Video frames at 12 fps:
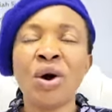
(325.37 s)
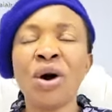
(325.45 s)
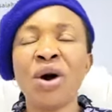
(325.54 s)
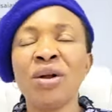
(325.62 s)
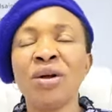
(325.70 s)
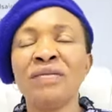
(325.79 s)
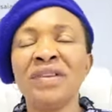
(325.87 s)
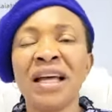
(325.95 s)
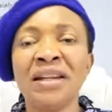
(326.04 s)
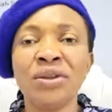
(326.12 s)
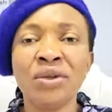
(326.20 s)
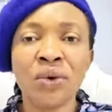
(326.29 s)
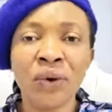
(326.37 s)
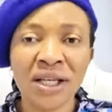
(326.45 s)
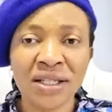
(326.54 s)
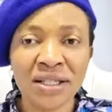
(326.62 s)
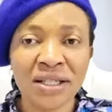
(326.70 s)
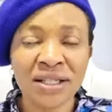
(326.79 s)
all of the
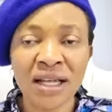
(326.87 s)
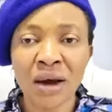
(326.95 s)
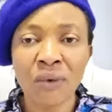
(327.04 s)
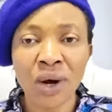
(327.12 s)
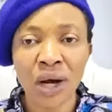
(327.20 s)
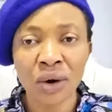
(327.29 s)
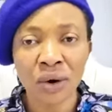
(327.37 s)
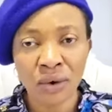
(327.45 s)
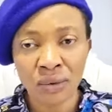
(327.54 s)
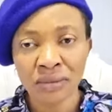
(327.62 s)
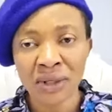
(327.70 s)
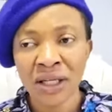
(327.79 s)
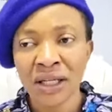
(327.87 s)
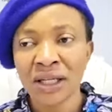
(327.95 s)
noises that will come.